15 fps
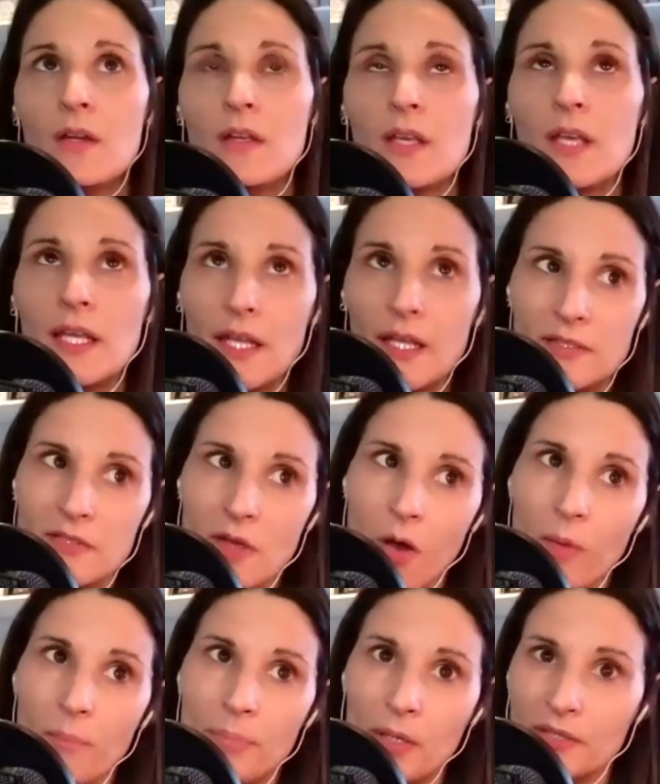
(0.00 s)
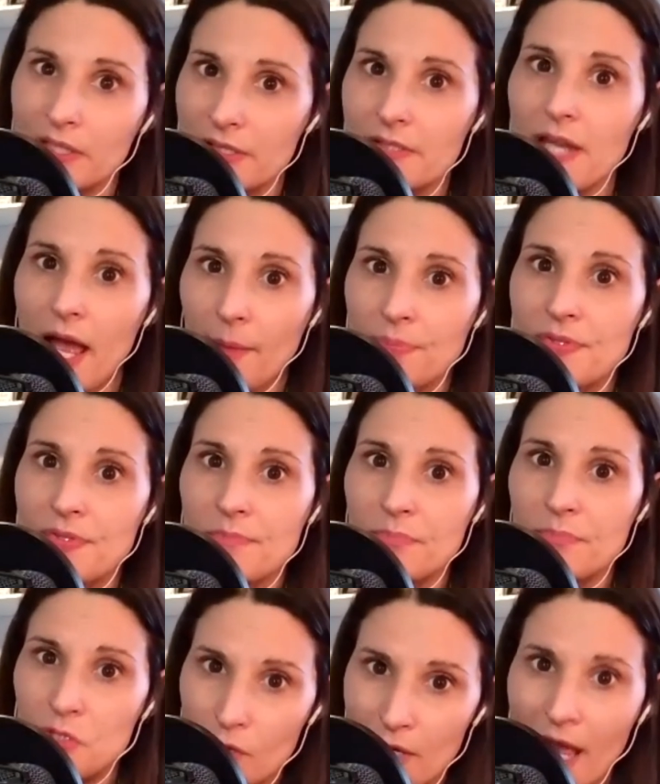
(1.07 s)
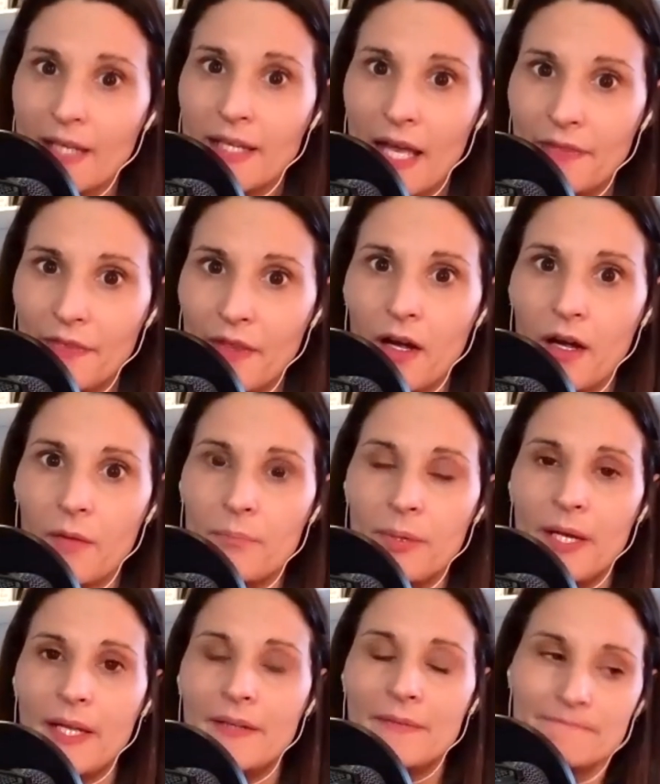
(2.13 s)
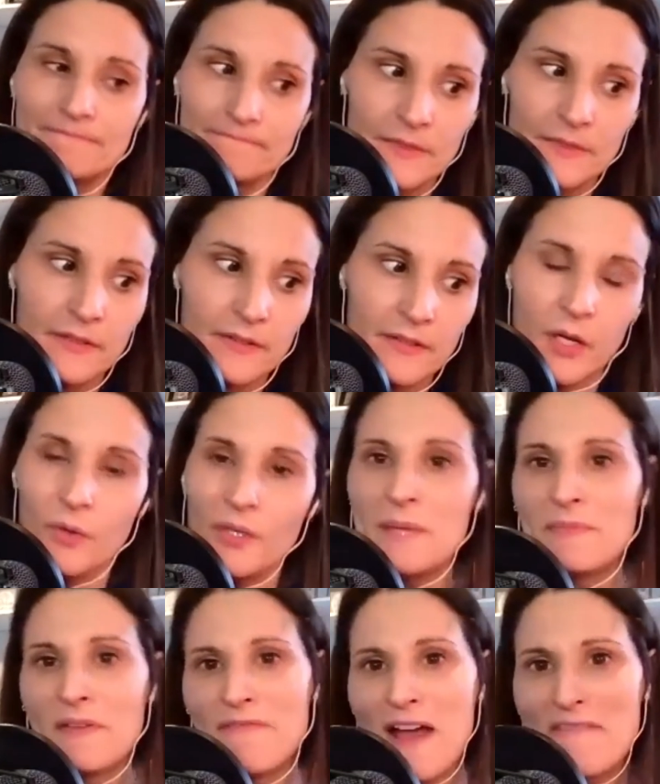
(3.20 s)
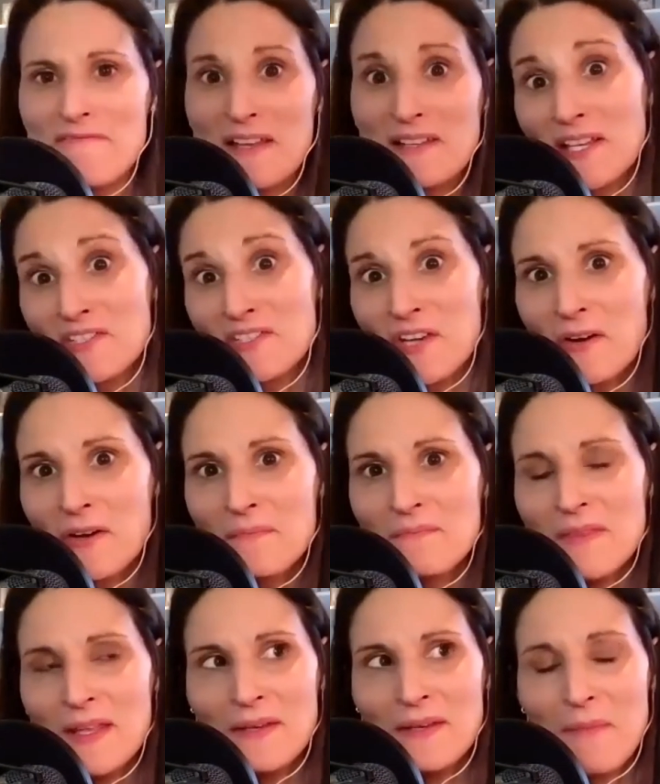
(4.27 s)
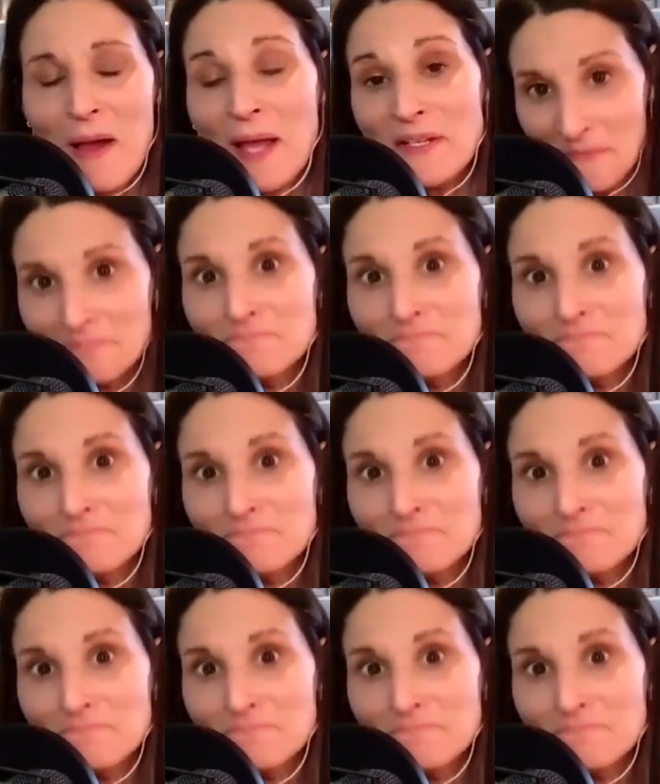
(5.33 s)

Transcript: it's all building steps, but you can get there, but keep the 5 things I shared in mind.